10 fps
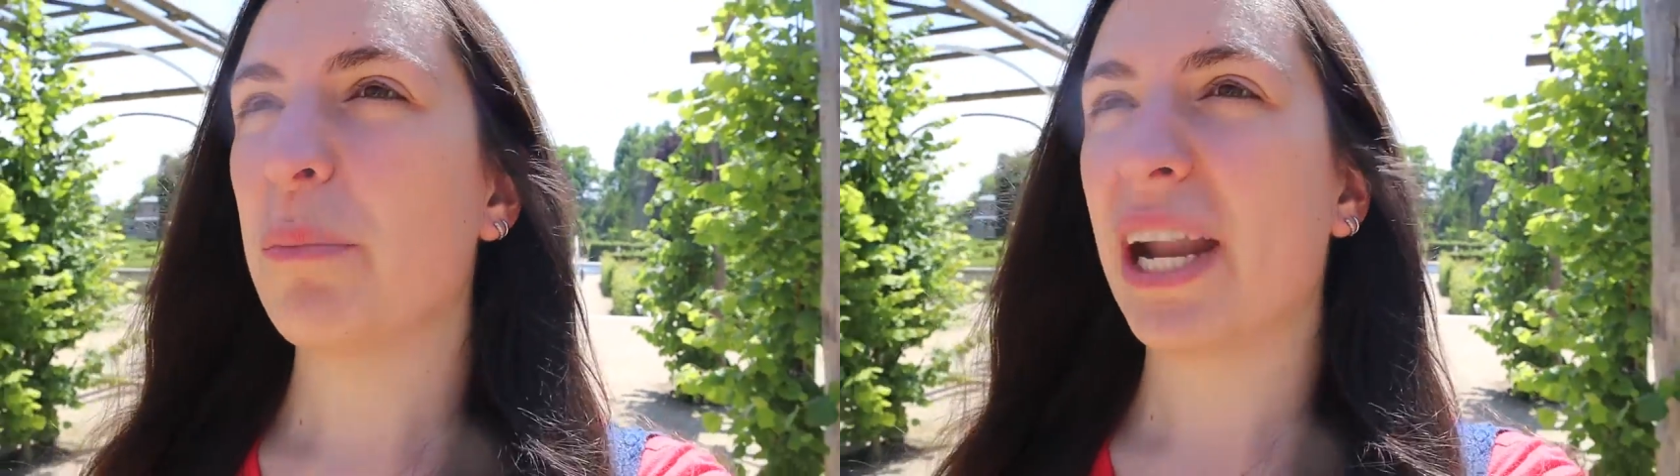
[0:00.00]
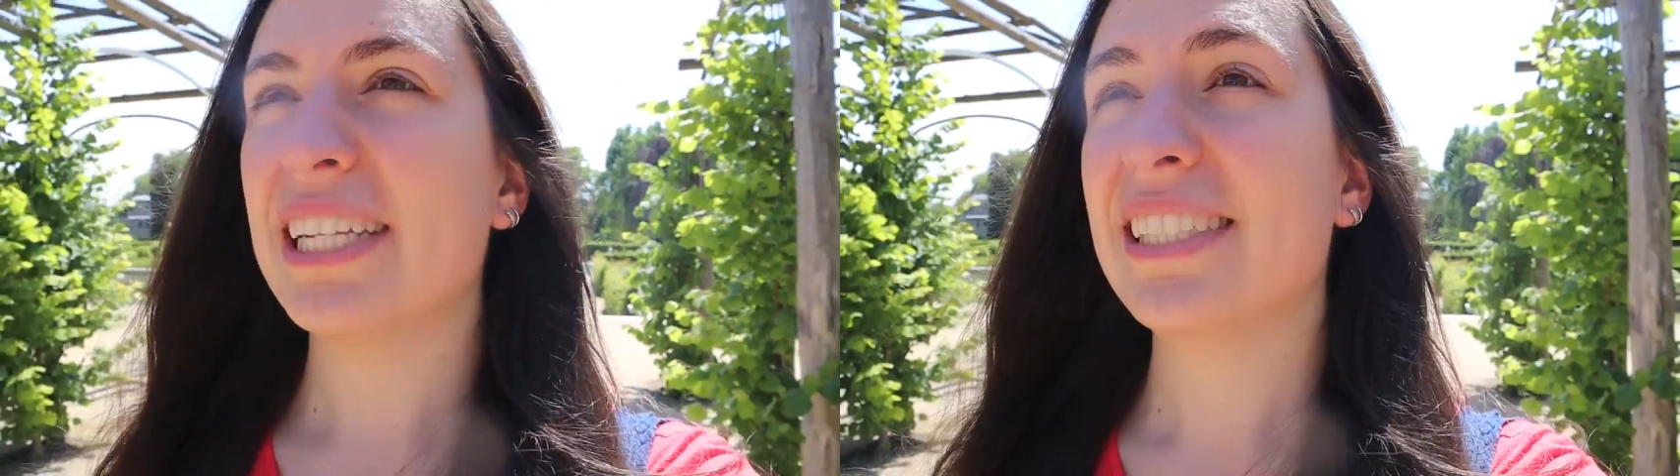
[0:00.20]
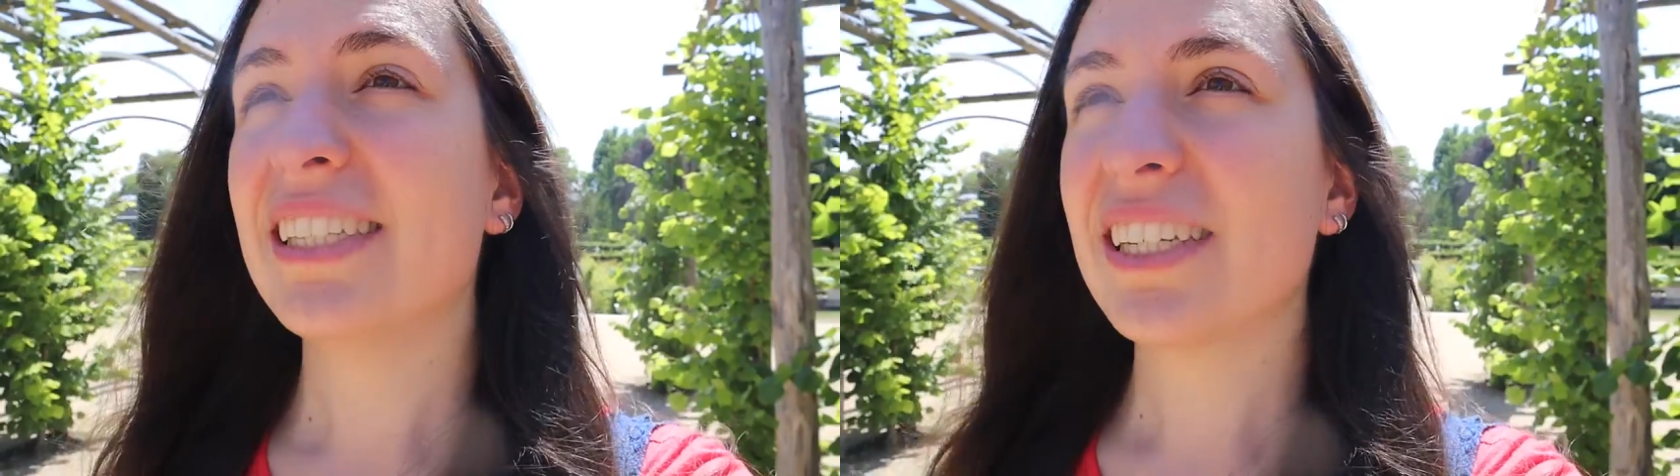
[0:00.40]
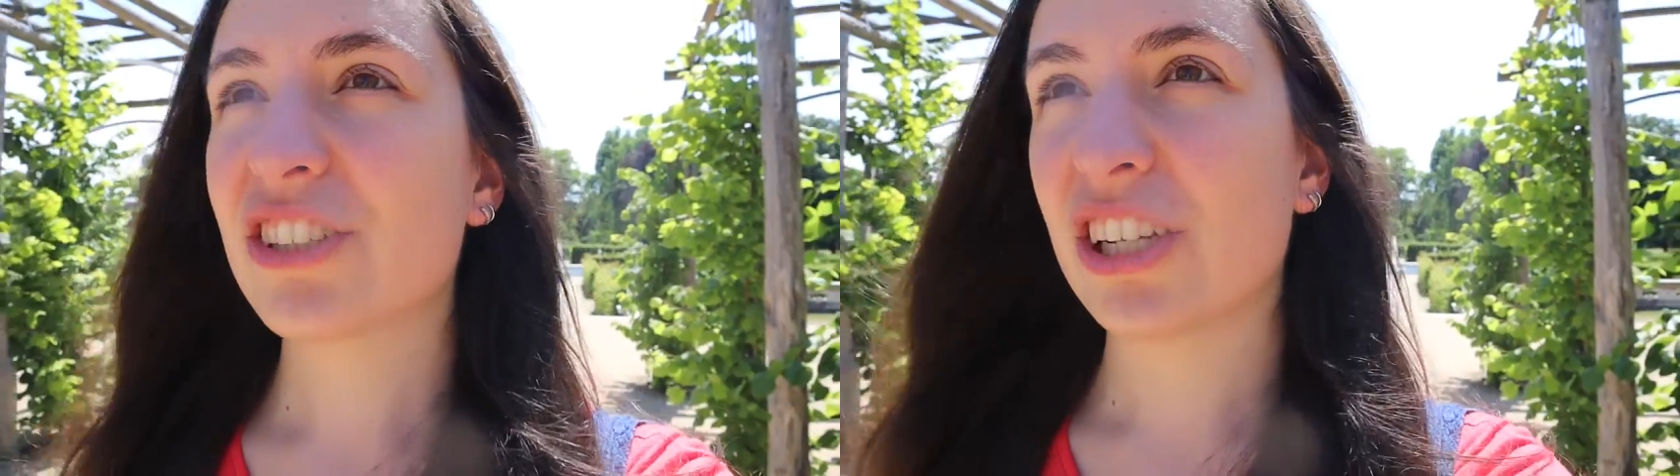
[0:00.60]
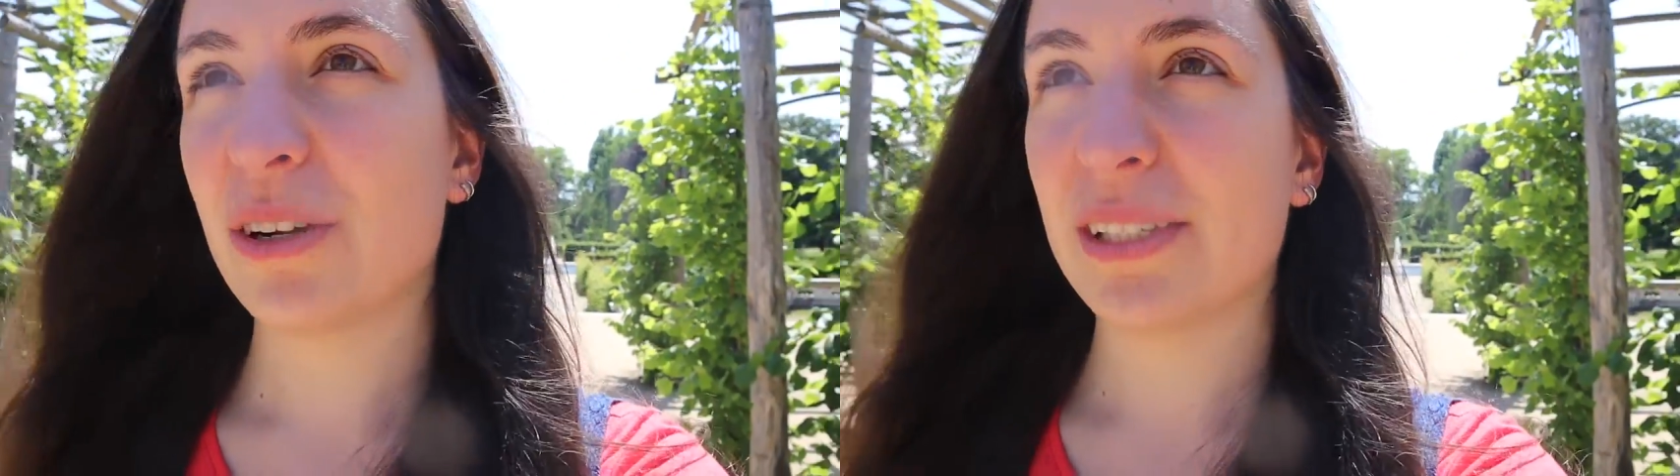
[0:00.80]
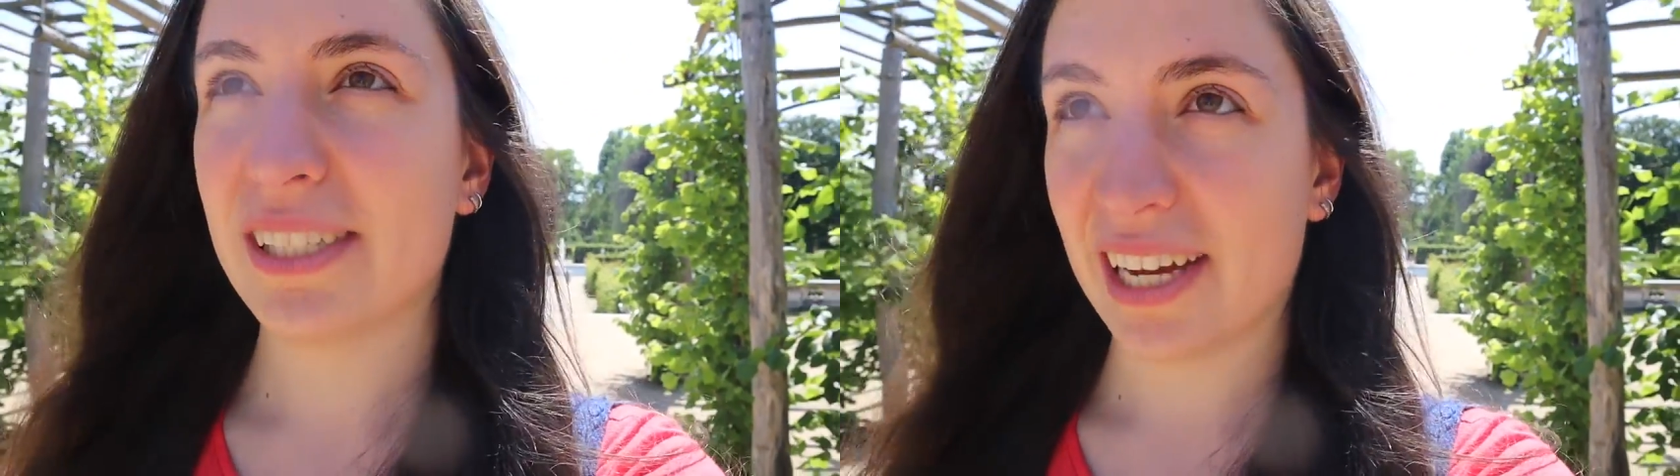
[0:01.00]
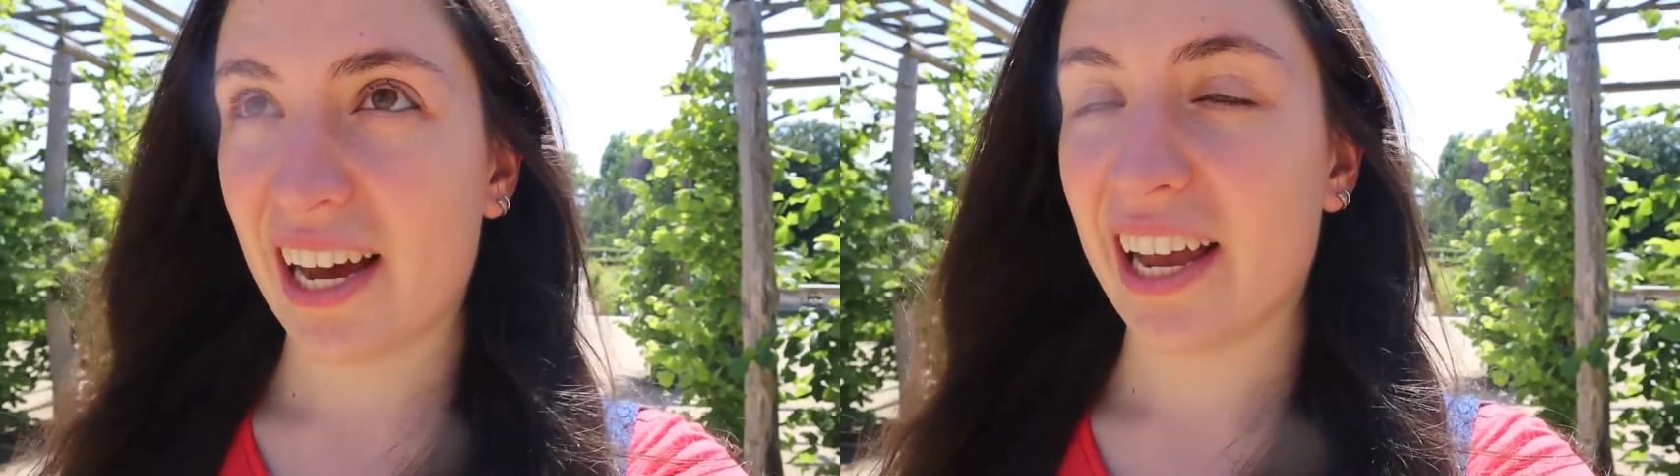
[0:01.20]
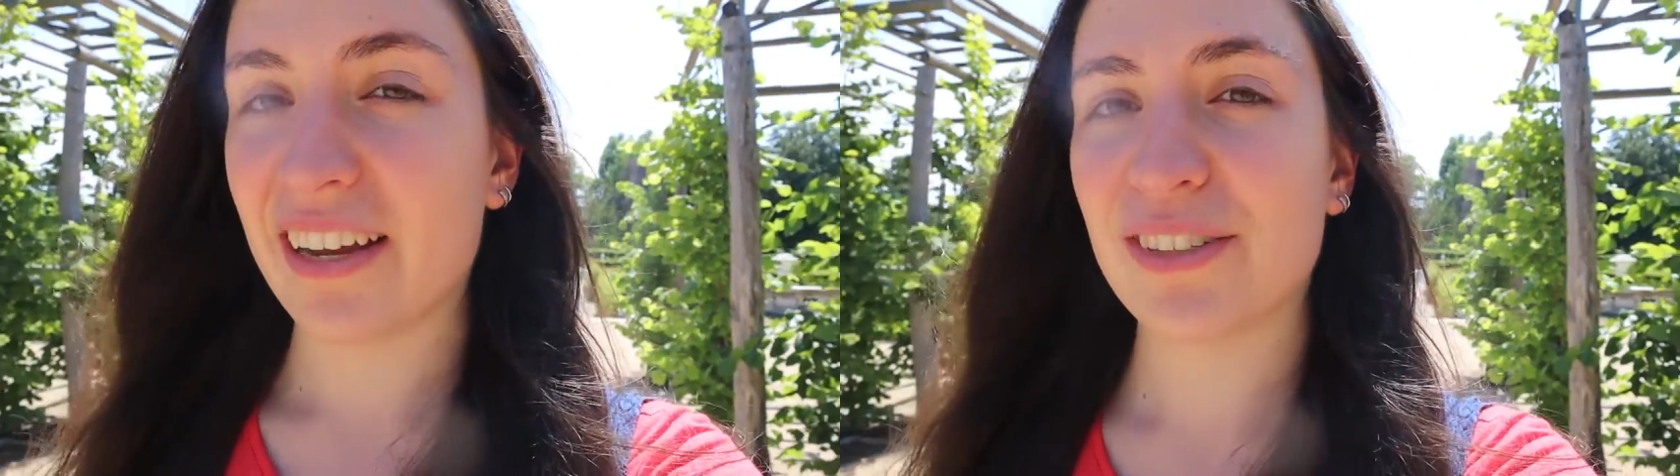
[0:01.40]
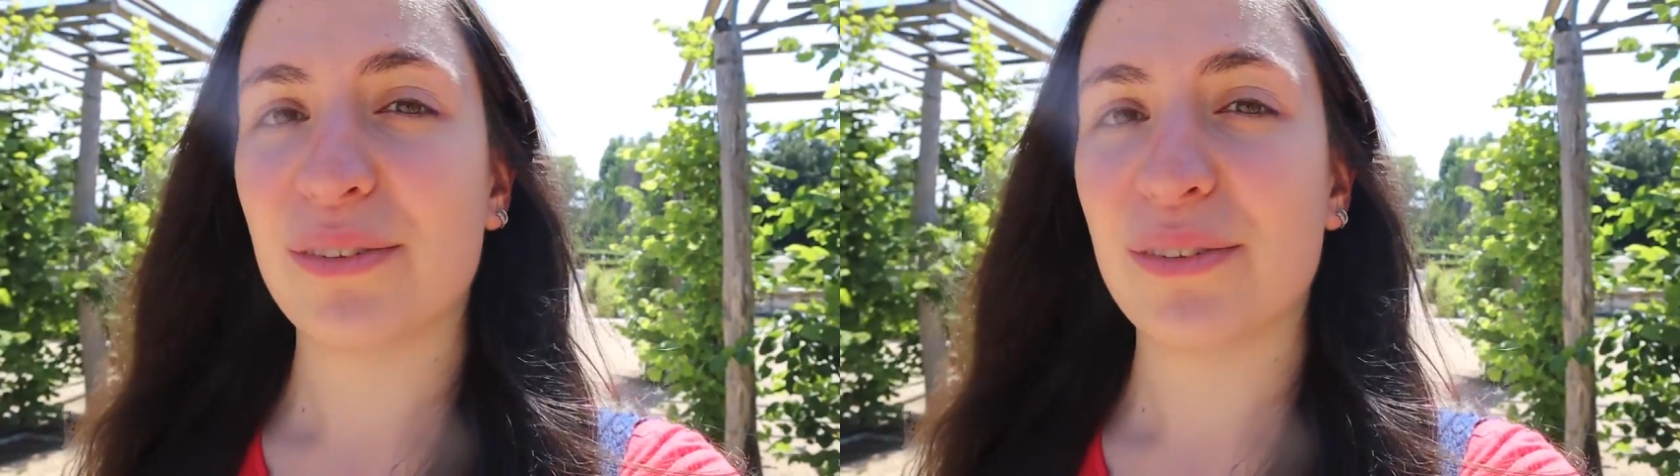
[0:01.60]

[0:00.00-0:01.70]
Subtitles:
but I didn't actually go inside.